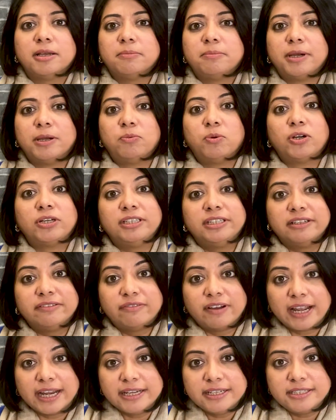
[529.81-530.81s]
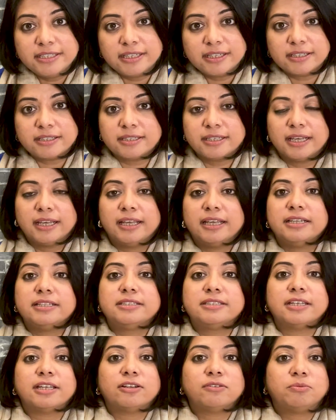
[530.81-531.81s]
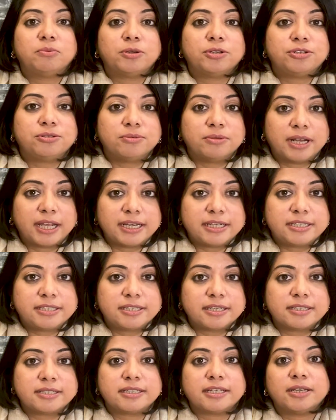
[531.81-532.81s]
by what divides us instead of what unites us,